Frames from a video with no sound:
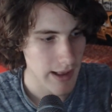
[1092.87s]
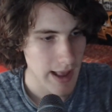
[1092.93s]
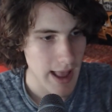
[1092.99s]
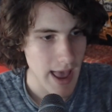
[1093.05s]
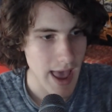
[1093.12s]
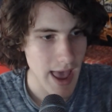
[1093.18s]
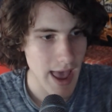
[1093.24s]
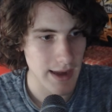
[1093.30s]

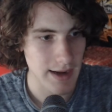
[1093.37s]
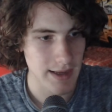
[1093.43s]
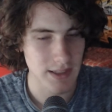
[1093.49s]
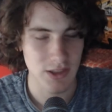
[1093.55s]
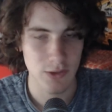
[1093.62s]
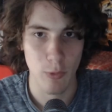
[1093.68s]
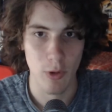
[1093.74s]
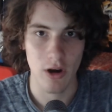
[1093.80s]
and
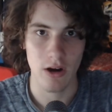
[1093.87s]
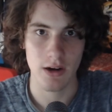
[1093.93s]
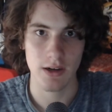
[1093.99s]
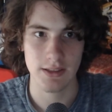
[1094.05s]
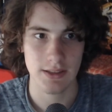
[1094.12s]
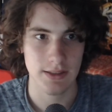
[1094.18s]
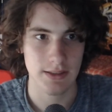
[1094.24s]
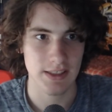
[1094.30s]
his
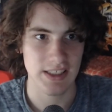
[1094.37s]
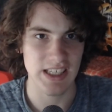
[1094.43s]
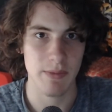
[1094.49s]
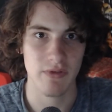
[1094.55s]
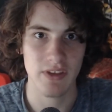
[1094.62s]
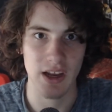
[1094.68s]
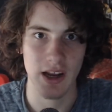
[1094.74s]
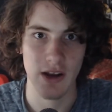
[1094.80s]
words, some
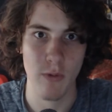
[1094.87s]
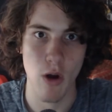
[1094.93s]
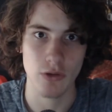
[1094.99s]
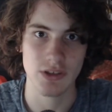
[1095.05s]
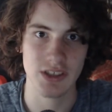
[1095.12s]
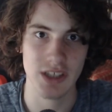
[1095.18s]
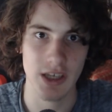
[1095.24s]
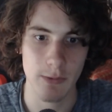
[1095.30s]
of the
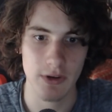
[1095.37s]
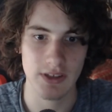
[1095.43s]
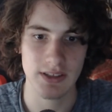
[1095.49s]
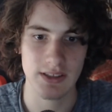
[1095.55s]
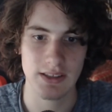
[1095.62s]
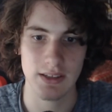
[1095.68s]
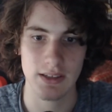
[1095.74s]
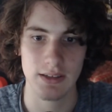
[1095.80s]
quotes
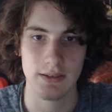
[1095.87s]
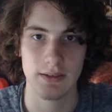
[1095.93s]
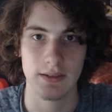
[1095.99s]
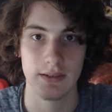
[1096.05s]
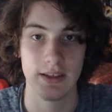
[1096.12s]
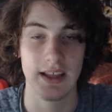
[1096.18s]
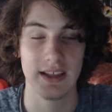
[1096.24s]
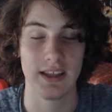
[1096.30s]

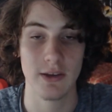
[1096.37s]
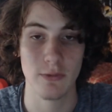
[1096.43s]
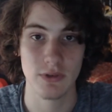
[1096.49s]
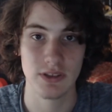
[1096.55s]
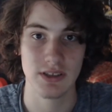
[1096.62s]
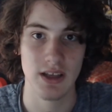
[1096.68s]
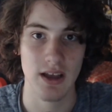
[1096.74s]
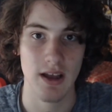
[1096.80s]
that he
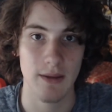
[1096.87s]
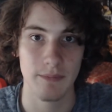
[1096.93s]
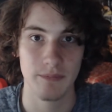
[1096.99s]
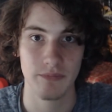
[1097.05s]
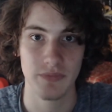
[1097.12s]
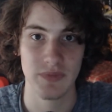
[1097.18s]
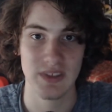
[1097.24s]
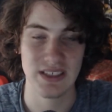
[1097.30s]
was
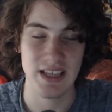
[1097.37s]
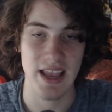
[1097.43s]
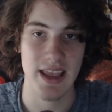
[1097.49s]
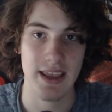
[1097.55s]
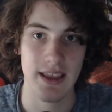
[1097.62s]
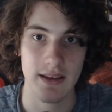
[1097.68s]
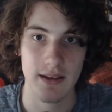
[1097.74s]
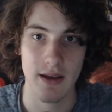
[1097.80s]

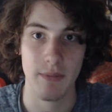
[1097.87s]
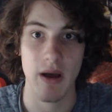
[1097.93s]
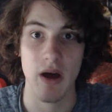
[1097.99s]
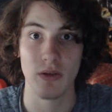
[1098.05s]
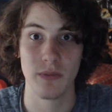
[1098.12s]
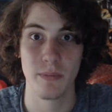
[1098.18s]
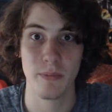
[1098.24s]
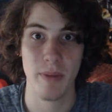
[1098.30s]
saying
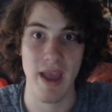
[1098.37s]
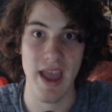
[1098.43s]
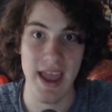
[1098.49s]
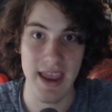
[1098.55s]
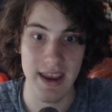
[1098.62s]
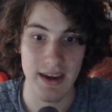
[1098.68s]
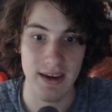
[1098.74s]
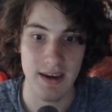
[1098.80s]
about
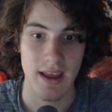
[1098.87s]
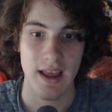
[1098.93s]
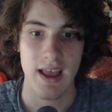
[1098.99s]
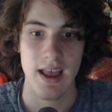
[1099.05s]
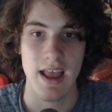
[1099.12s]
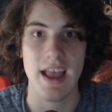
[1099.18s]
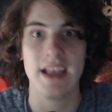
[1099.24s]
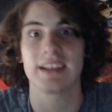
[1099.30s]
pain
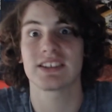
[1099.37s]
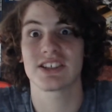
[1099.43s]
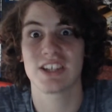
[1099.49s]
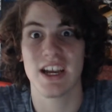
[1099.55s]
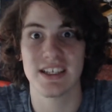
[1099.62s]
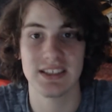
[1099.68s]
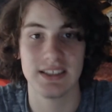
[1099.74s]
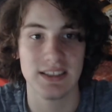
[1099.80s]
and
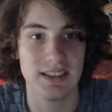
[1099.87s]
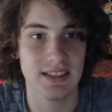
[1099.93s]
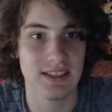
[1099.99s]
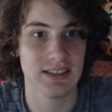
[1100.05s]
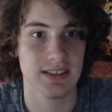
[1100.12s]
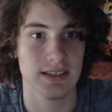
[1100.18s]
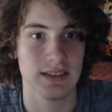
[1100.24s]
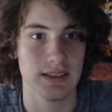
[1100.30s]

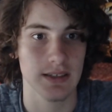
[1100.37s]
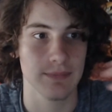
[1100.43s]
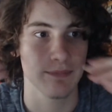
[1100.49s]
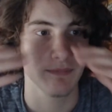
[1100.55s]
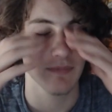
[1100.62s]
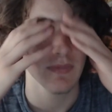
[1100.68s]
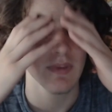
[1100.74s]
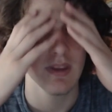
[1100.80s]
justice,
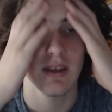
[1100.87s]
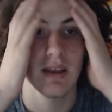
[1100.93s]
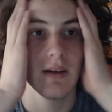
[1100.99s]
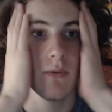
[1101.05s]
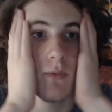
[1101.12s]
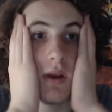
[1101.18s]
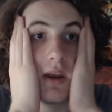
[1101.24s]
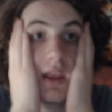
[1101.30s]

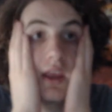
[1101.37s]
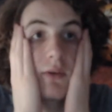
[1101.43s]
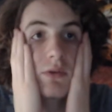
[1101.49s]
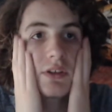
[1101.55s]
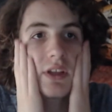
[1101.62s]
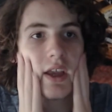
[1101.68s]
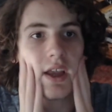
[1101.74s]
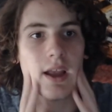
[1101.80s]
when he
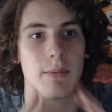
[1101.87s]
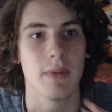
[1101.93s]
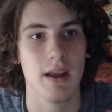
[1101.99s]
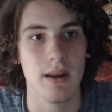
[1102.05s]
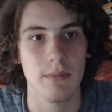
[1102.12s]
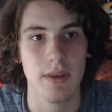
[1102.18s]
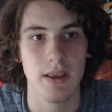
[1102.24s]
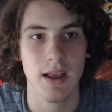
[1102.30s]
was like, I'm
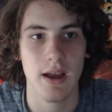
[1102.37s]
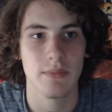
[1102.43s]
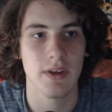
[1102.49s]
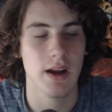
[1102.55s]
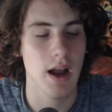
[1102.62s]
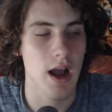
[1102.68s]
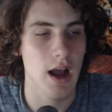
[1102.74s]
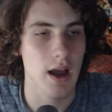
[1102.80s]
gonna become the
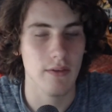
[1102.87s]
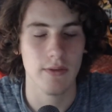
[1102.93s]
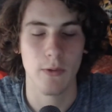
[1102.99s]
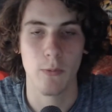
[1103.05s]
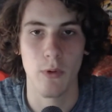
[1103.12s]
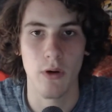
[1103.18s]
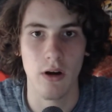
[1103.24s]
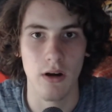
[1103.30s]
god of the
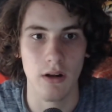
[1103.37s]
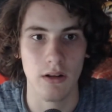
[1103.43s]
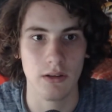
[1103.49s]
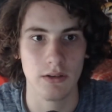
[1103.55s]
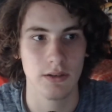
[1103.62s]
world.